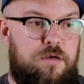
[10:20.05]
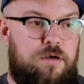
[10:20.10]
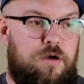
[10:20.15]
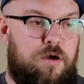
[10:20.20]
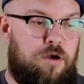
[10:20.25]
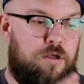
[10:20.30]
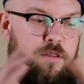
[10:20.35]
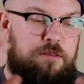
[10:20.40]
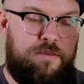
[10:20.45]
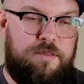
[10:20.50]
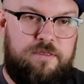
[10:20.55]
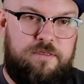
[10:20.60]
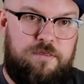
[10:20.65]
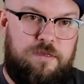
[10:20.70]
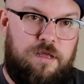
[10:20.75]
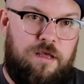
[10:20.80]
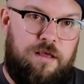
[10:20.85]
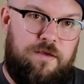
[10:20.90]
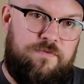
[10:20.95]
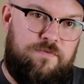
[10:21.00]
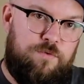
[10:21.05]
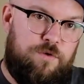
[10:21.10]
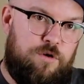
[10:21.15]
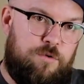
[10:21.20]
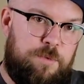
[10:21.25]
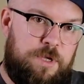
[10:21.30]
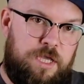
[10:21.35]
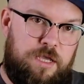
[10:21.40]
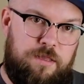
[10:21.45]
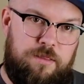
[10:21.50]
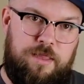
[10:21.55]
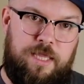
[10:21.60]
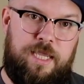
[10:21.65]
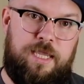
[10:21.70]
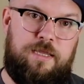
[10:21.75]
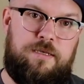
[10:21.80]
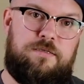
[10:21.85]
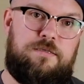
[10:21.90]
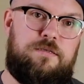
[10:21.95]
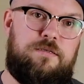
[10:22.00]
All of this stuff will be
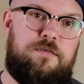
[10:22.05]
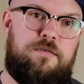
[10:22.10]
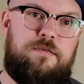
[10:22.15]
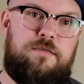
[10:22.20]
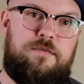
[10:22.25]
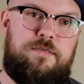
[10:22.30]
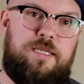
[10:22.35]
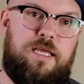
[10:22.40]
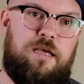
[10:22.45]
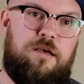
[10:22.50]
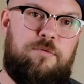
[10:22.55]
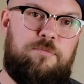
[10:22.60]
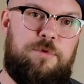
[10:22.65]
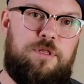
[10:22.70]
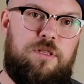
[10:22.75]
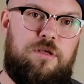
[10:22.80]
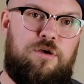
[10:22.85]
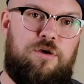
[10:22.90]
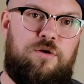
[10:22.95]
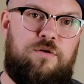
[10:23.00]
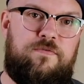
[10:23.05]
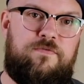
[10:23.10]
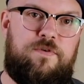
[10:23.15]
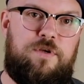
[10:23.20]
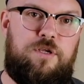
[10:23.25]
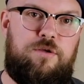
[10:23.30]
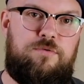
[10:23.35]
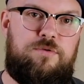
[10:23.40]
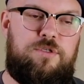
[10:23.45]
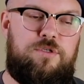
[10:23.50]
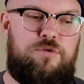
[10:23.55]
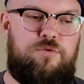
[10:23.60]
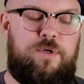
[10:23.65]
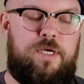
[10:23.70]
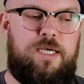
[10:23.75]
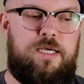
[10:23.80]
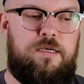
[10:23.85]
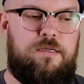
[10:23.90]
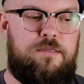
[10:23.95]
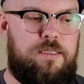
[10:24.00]
linked down below for you
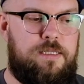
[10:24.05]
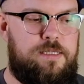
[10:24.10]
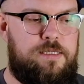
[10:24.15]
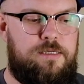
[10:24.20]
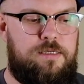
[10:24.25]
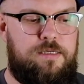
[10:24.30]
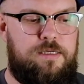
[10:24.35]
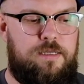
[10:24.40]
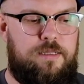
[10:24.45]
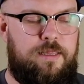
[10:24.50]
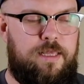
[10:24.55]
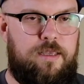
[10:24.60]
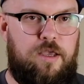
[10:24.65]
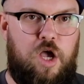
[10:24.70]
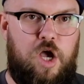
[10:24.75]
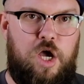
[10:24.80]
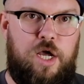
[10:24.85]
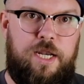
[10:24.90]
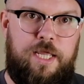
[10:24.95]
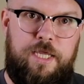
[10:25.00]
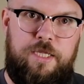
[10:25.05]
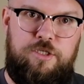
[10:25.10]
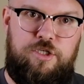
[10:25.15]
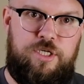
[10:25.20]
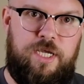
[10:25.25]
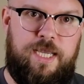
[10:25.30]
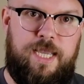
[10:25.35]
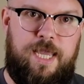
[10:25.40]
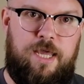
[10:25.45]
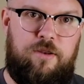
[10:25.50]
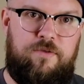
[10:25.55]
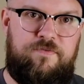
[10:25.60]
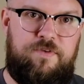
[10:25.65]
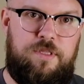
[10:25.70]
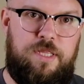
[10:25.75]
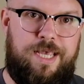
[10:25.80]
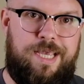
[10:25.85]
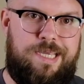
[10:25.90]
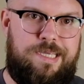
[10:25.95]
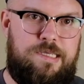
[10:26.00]
to click on and check out if you'd
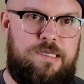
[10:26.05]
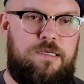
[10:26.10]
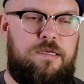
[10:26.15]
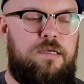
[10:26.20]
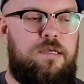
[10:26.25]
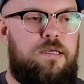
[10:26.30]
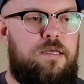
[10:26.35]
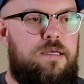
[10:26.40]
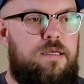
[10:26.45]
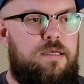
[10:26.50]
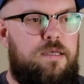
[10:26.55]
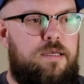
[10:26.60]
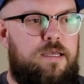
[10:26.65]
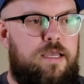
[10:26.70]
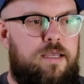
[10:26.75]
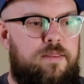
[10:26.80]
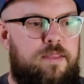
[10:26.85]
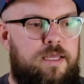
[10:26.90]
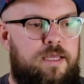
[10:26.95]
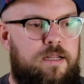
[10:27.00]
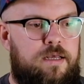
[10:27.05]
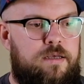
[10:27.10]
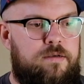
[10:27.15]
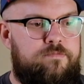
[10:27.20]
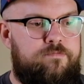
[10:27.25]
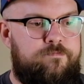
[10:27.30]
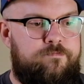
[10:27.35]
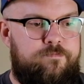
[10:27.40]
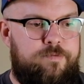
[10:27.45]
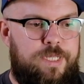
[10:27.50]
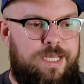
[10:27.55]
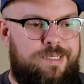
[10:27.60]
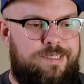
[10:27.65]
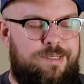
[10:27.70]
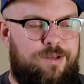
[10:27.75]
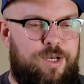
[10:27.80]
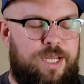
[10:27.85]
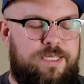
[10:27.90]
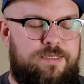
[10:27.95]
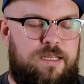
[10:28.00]
like. And then
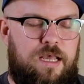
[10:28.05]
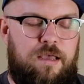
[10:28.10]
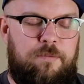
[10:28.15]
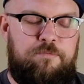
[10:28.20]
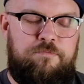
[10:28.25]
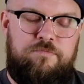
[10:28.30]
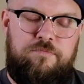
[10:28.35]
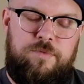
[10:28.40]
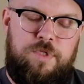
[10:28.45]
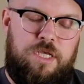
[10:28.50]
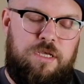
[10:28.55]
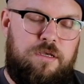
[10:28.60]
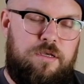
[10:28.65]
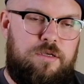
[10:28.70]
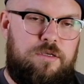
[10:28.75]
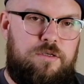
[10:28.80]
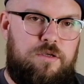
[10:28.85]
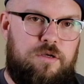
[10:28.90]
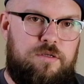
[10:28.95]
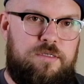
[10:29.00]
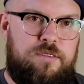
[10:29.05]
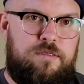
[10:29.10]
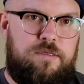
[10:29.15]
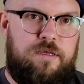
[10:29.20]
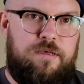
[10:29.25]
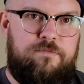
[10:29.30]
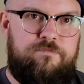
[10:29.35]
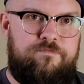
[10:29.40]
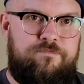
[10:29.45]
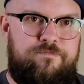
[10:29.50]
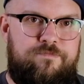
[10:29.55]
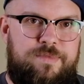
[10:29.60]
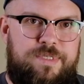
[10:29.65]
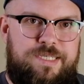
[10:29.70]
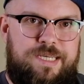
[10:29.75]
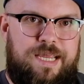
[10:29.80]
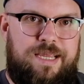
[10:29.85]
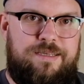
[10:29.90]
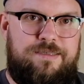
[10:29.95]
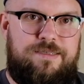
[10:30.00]
until next time, y'all just
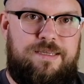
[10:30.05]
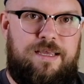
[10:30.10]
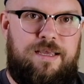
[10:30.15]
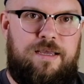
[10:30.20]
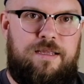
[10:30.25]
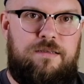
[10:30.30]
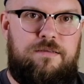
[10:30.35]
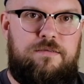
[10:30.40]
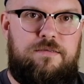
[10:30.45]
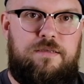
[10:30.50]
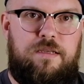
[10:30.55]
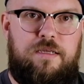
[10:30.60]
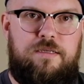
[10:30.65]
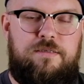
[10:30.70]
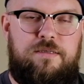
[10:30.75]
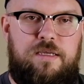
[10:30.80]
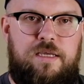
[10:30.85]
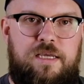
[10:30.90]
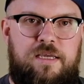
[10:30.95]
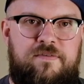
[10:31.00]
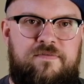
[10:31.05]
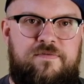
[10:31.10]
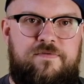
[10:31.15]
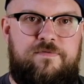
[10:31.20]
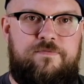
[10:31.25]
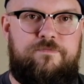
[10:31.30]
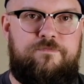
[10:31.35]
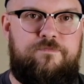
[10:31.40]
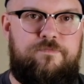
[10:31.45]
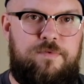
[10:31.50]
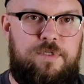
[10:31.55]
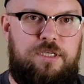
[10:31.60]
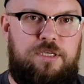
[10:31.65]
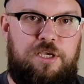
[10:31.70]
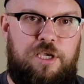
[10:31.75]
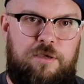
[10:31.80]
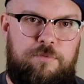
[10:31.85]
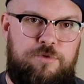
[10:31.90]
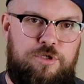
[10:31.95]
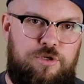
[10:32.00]
stay inside, stay safe,
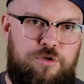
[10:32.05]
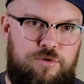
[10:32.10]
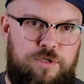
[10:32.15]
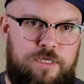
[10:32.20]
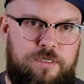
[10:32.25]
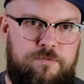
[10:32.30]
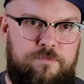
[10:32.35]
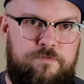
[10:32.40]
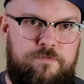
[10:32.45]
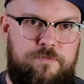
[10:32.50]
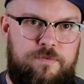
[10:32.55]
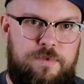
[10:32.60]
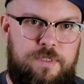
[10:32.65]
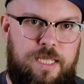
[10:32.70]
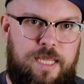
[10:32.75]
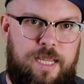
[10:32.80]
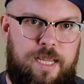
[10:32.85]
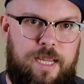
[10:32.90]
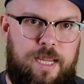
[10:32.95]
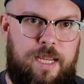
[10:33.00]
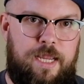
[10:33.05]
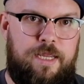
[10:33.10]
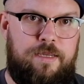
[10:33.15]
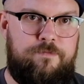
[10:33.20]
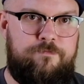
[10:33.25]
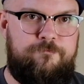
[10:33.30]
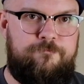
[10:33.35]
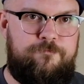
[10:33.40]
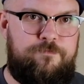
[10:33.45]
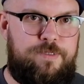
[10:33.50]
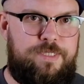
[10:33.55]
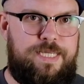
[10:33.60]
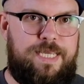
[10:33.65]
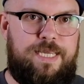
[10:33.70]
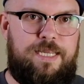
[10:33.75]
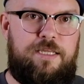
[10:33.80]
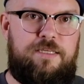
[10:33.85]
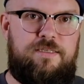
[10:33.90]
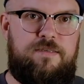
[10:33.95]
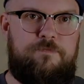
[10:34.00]
keep shooting, and take
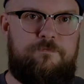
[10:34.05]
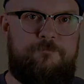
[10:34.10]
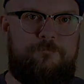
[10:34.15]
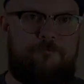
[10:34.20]
it easy.